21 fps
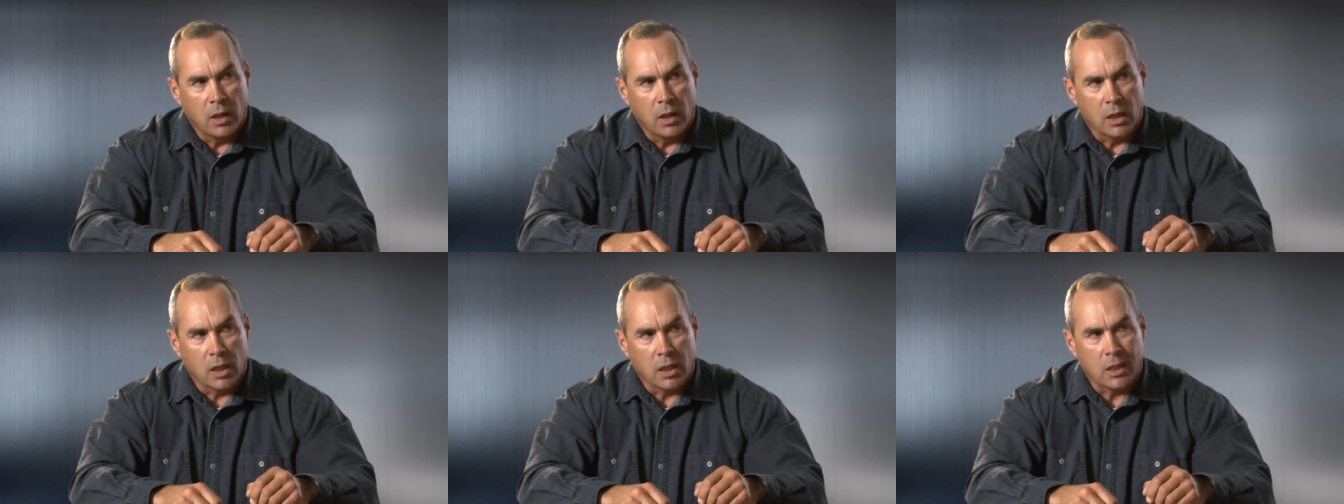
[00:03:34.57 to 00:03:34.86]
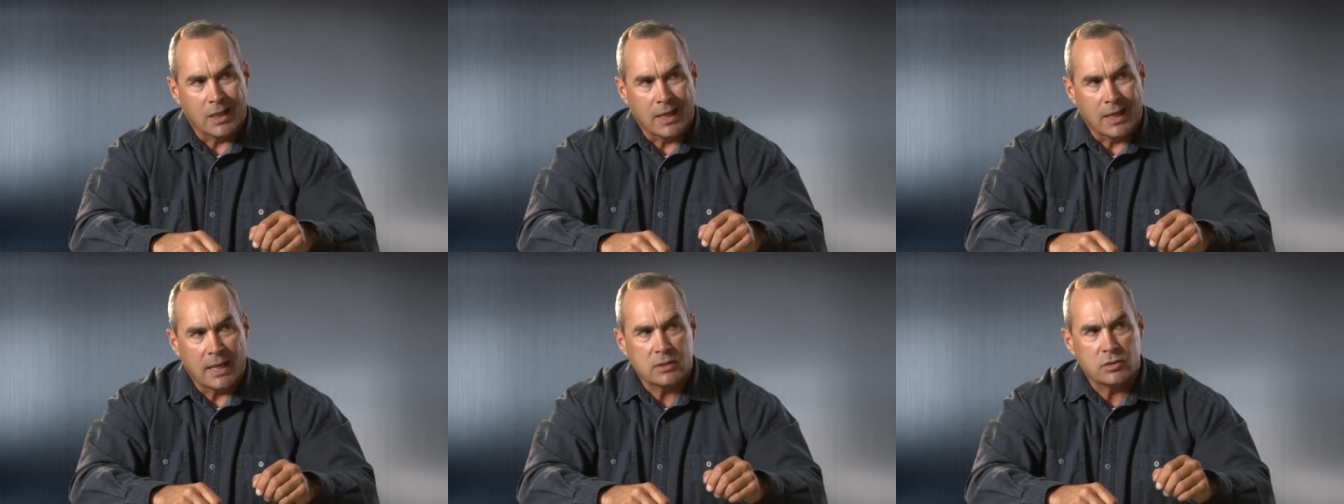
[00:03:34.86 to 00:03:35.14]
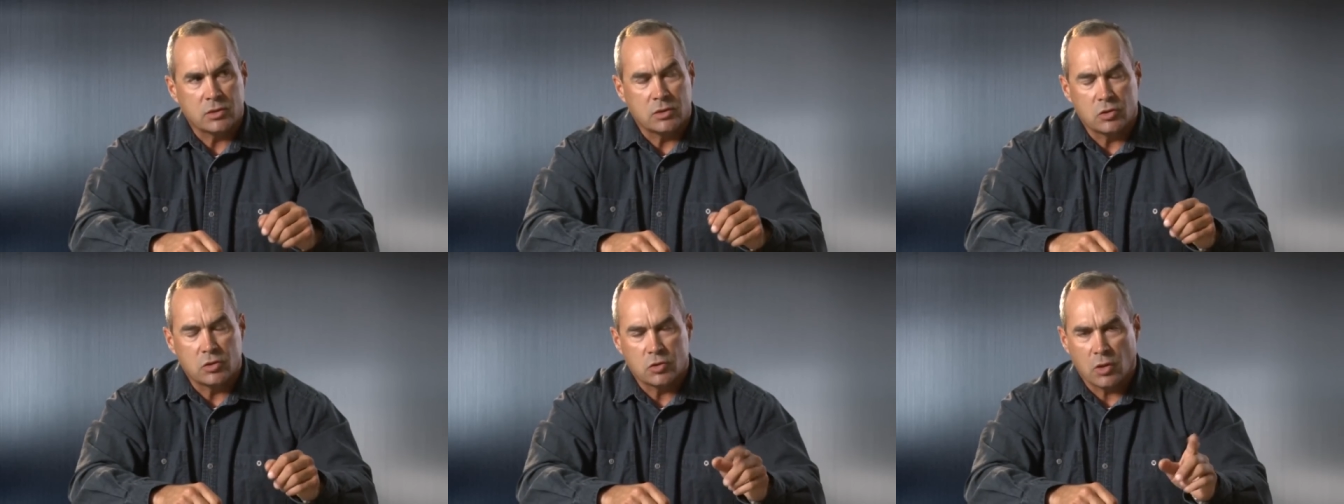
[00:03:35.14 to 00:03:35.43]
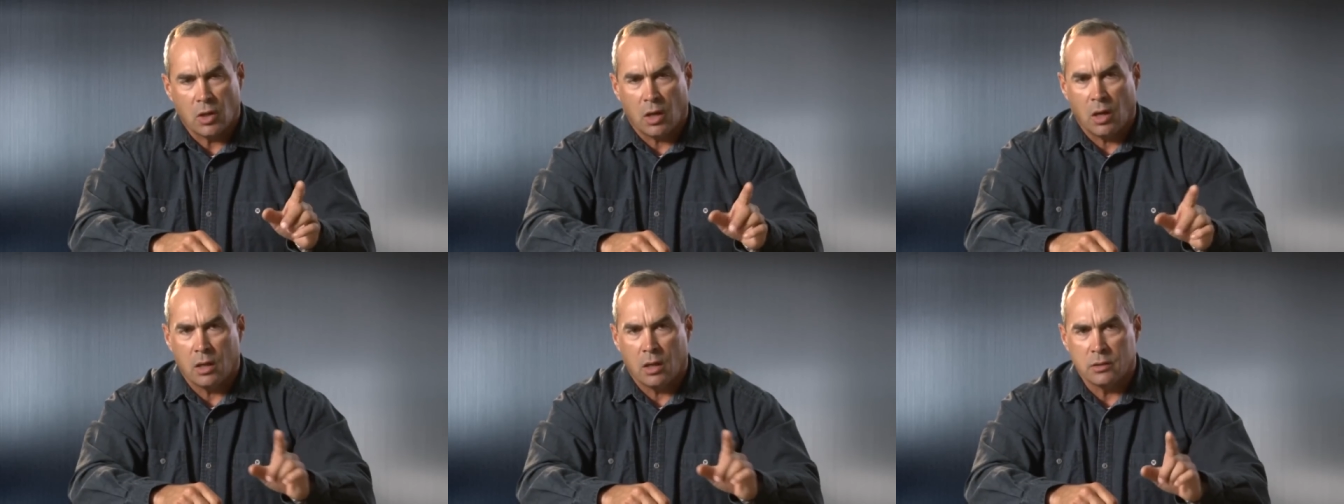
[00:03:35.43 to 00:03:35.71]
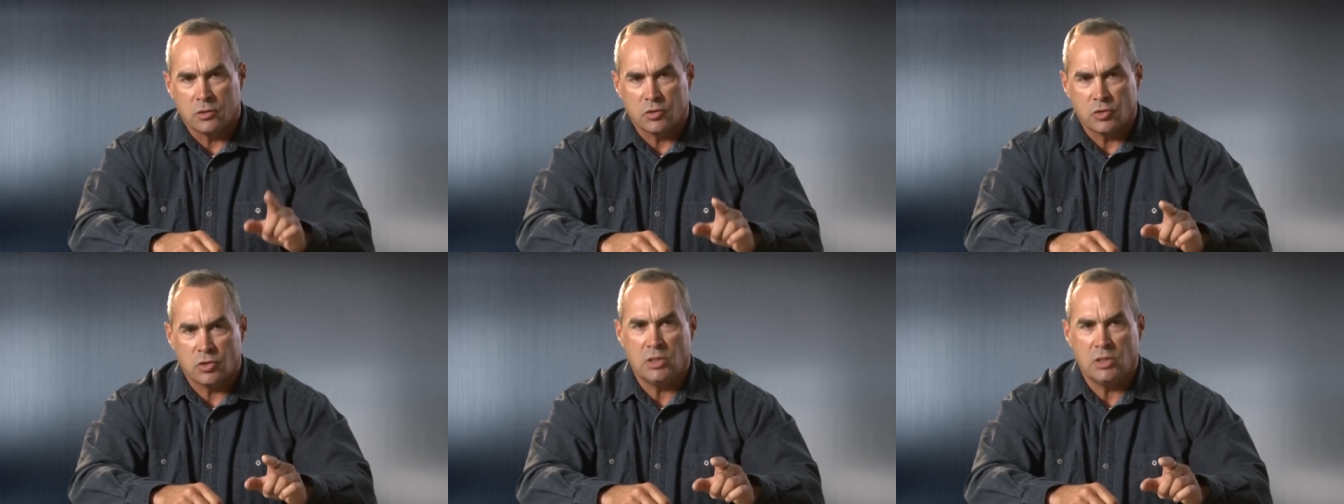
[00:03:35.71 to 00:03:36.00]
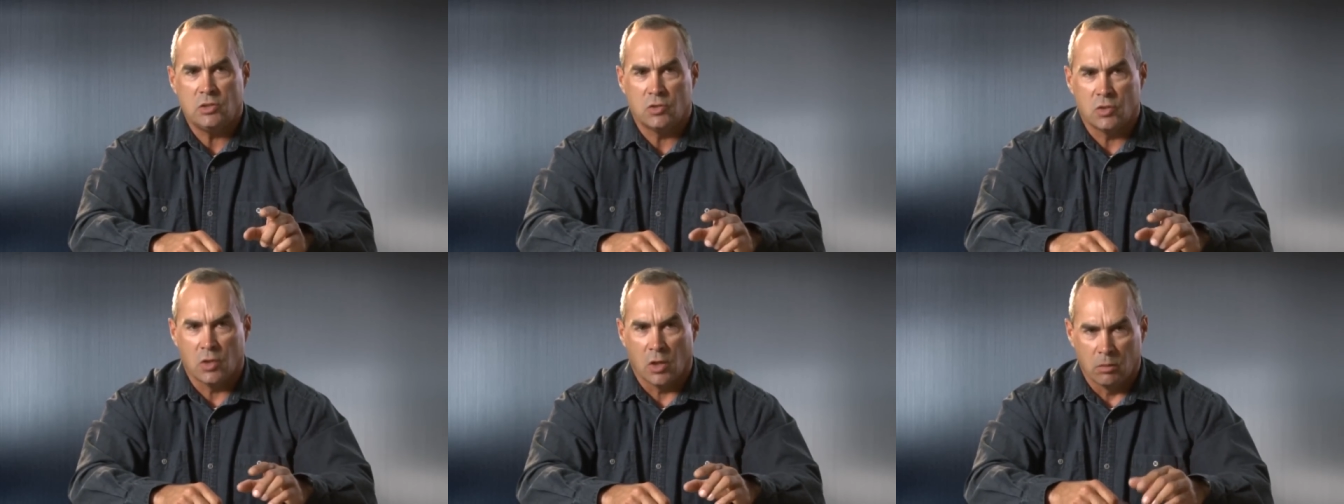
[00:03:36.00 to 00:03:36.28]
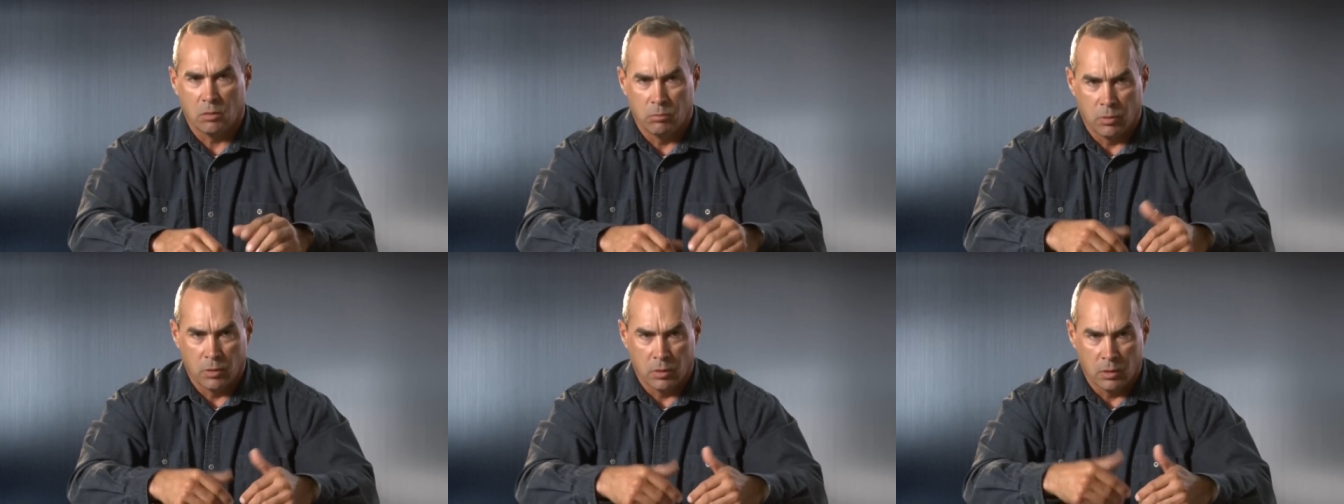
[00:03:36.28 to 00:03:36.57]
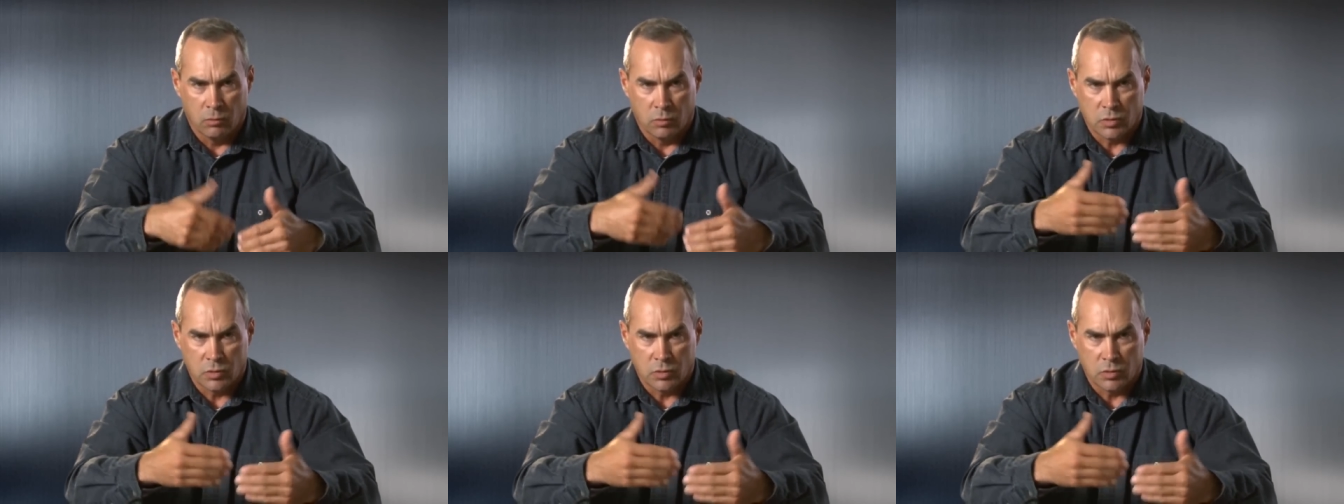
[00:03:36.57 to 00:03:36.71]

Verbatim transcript: and I could actually saw the CSAR bird,